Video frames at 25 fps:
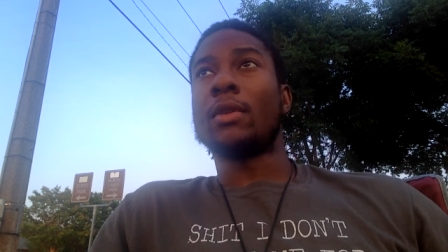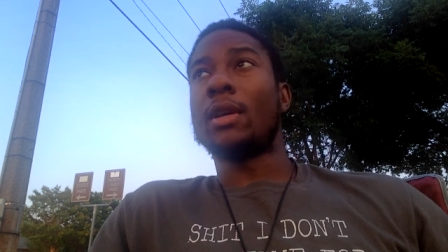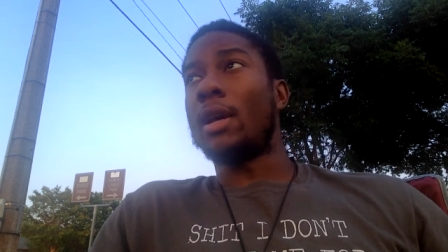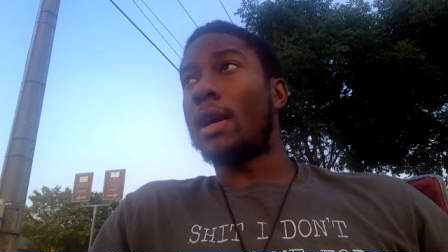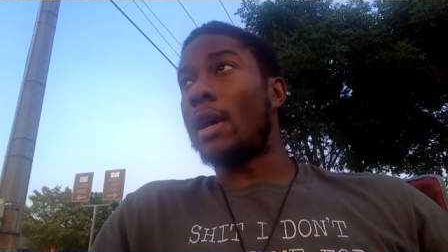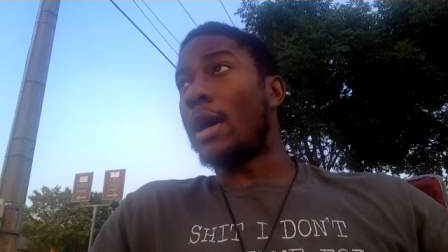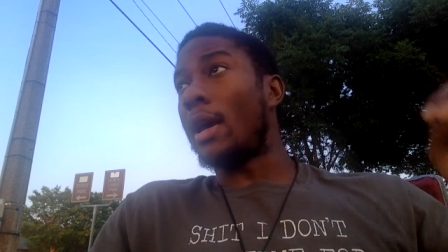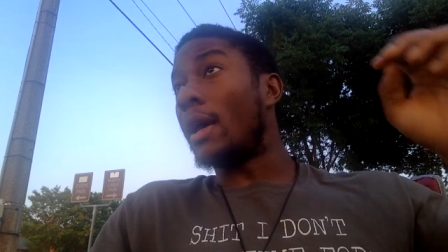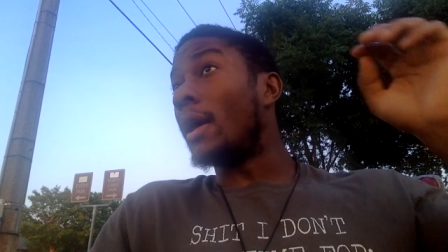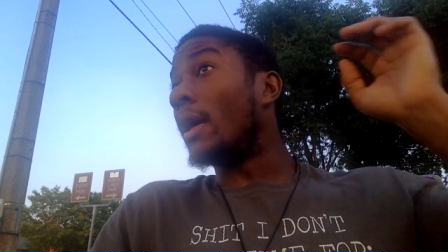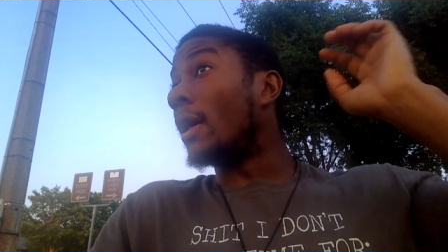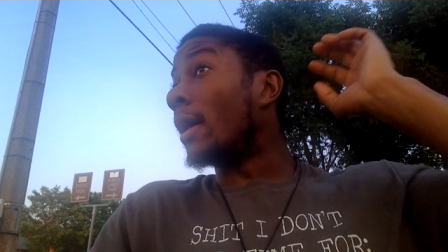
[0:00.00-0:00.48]

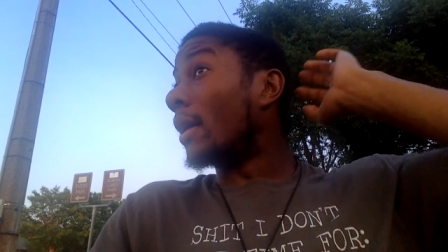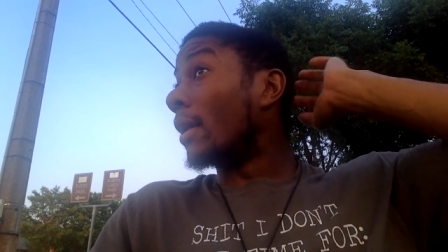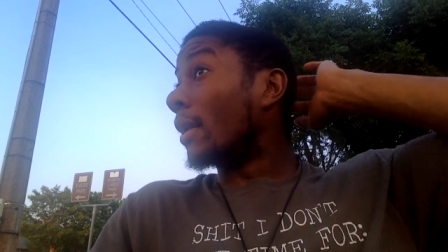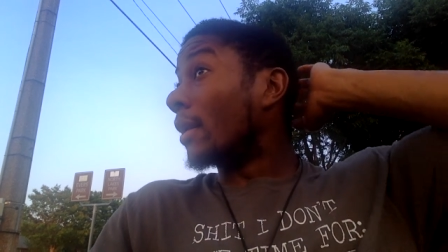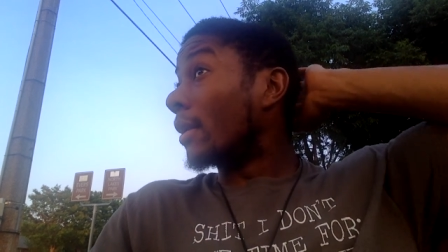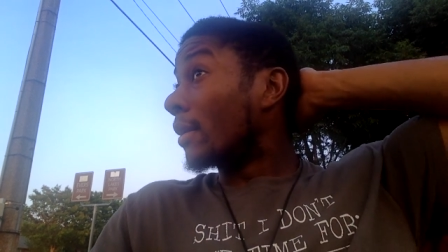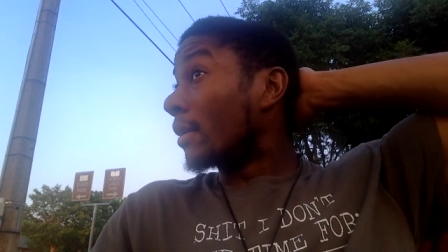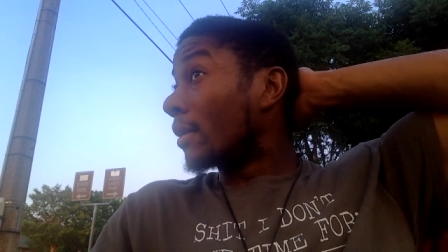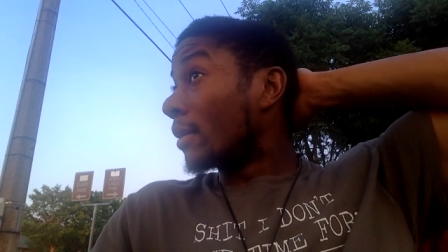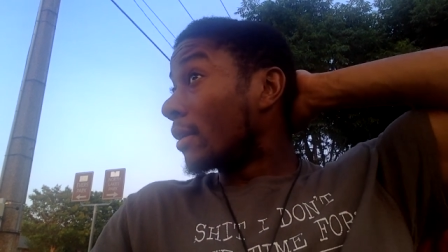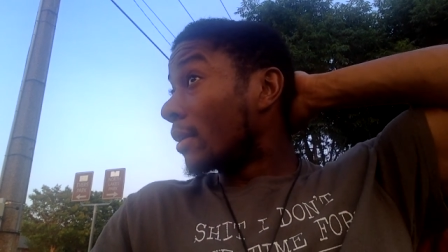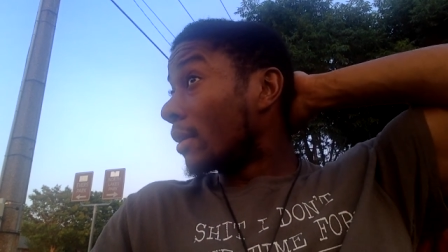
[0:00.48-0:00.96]
And
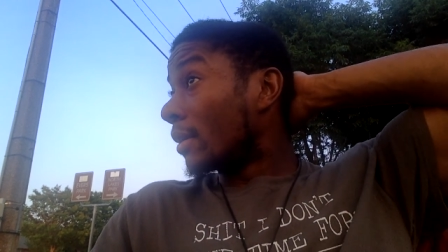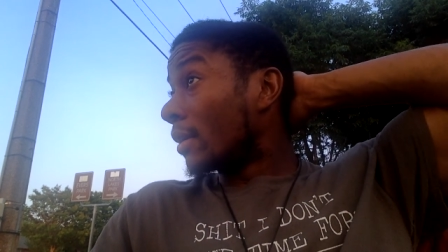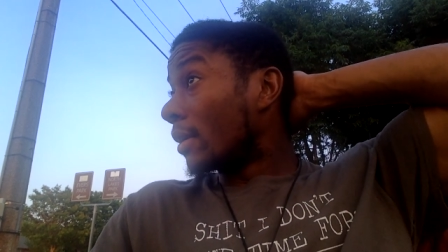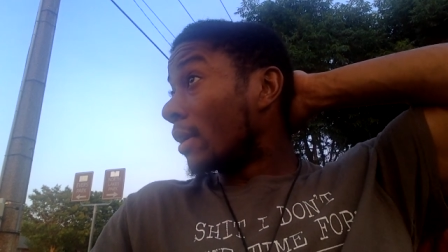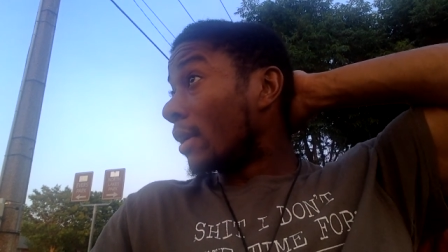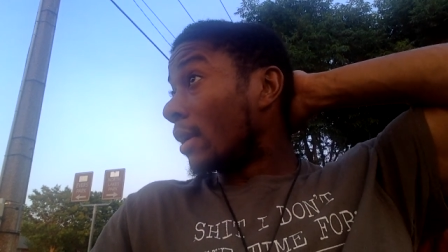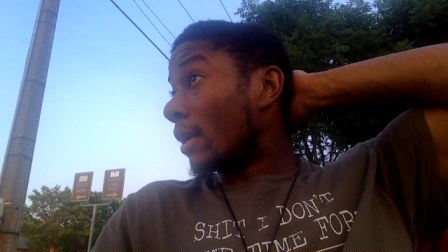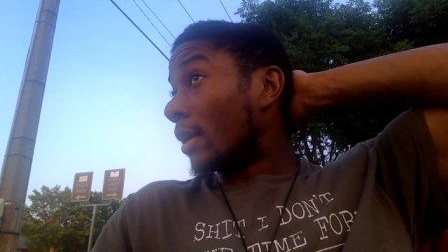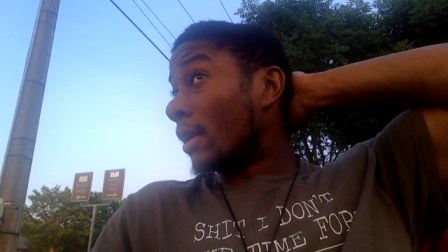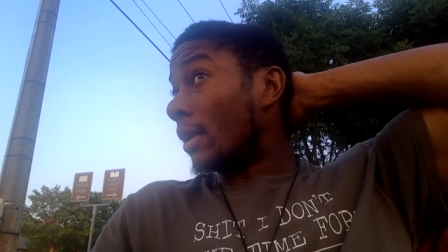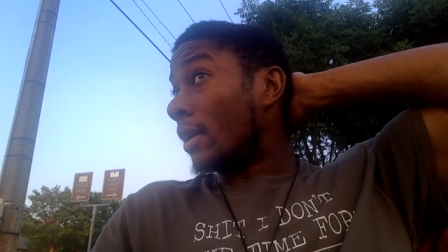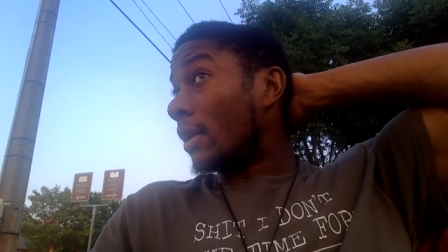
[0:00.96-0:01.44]

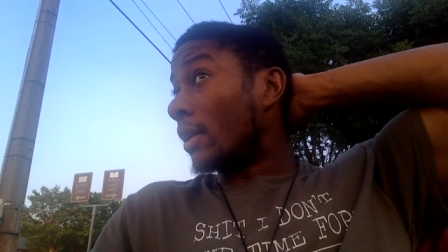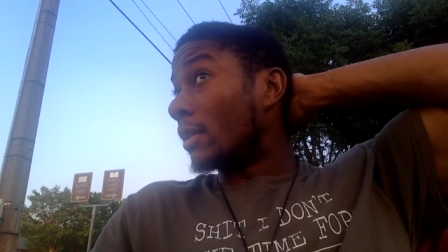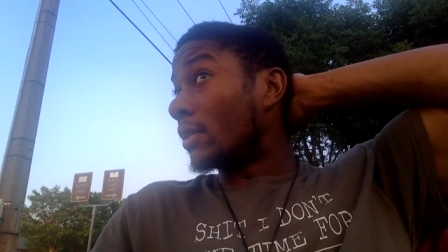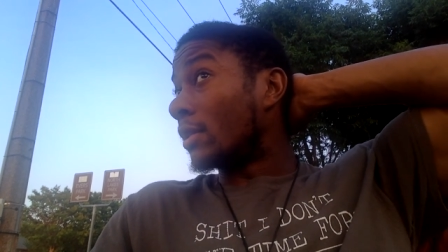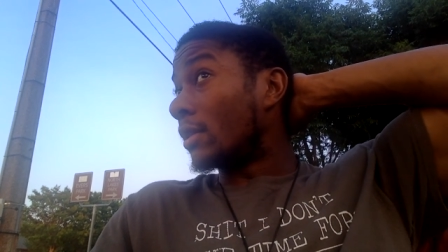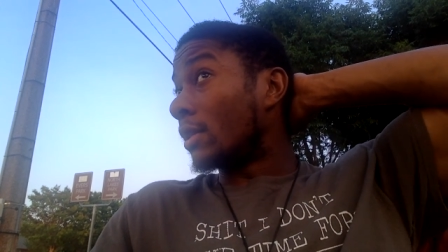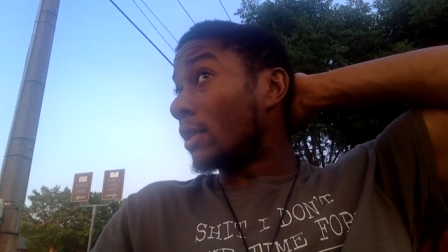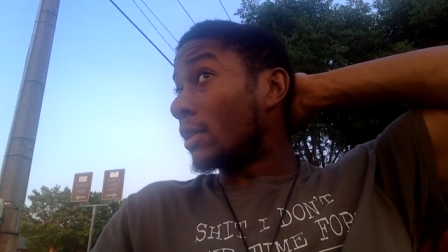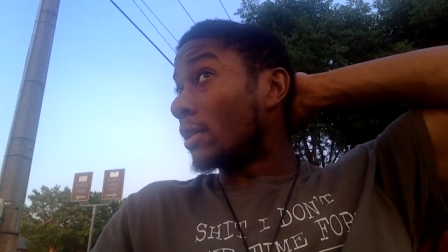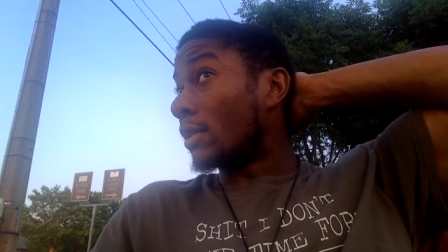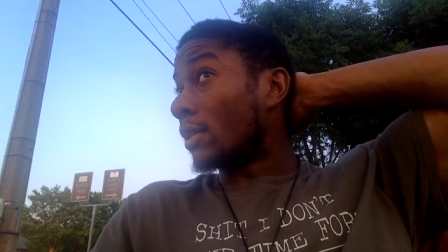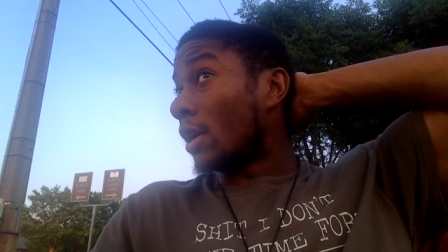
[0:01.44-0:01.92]
this
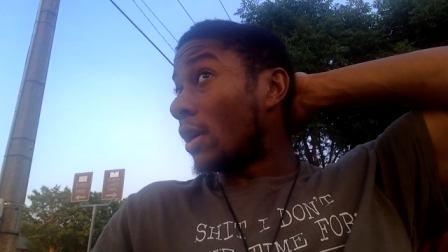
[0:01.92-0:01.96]
is